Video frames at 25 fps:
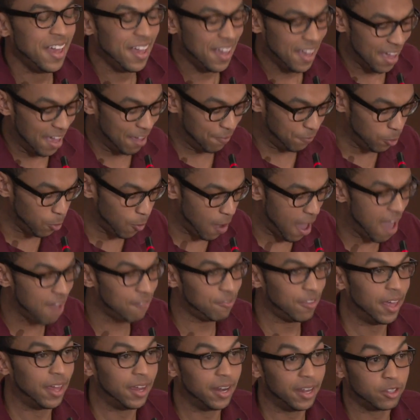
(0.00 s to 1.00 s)
If you
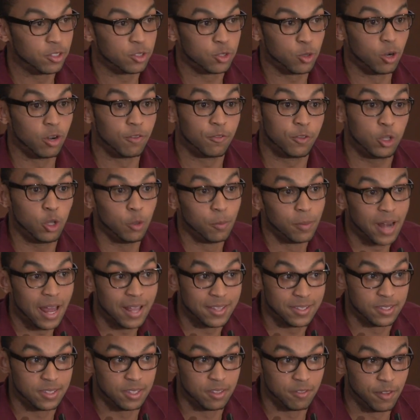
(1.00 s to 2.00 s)
have that, it sort of
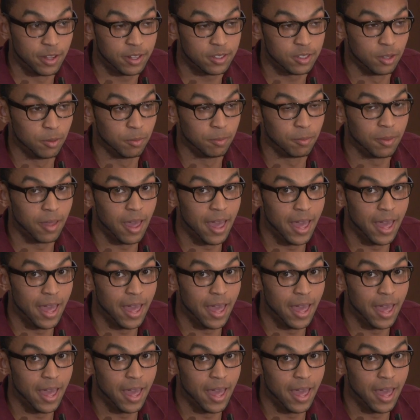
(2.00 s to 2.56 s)
humanizes the victim,